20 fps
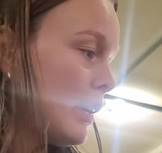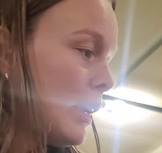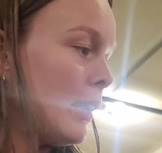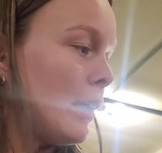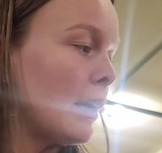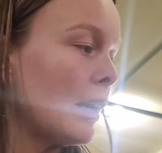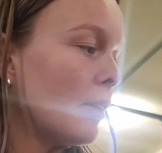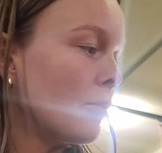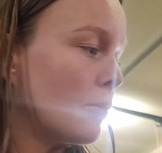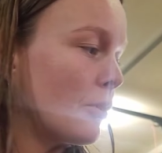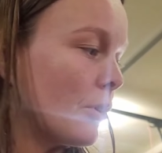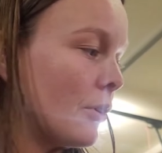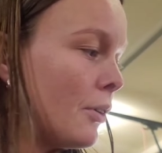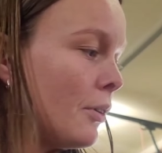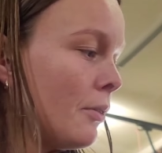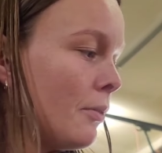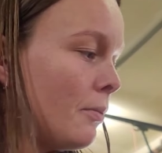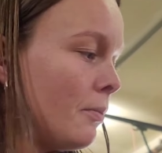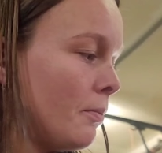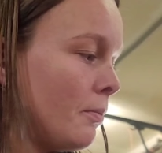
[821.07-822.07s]
encountered
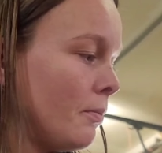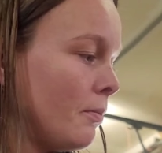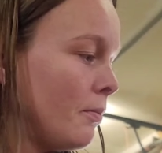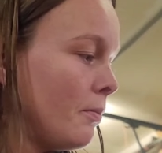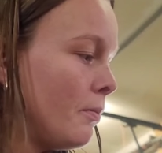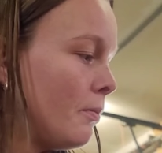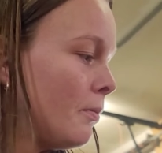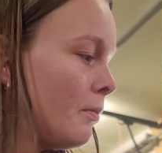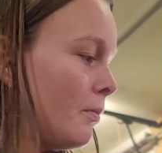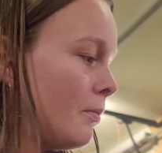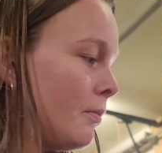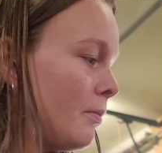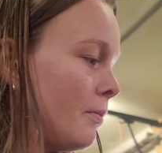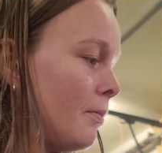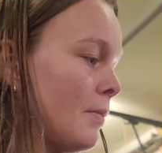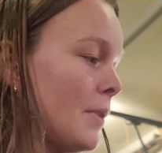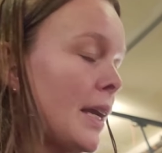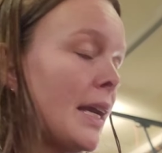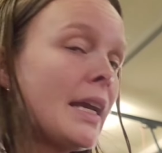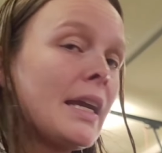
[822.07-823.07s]

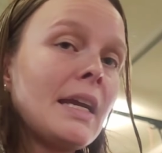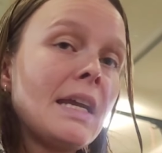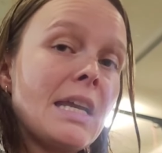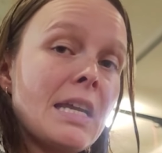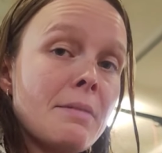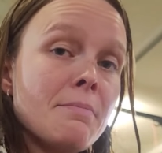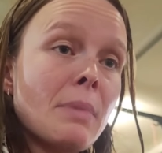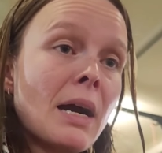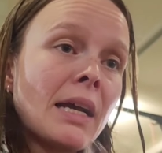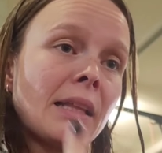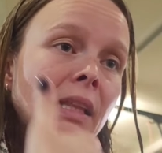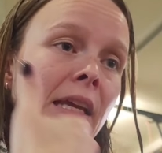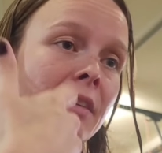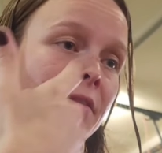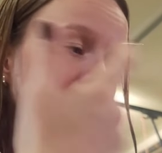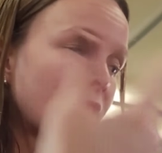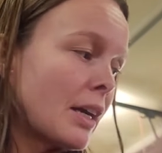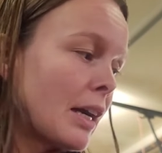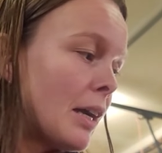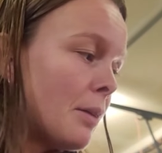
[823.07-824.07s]
in my
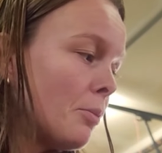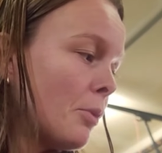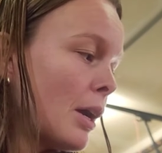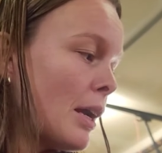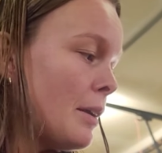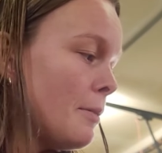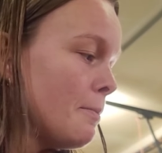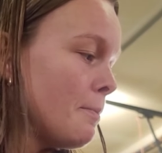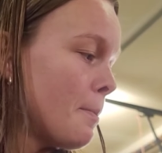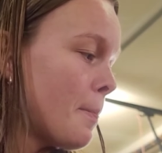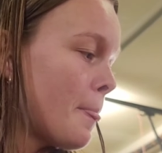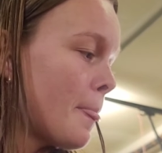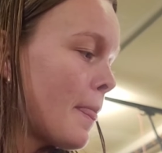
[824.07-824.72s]
lifetime, right?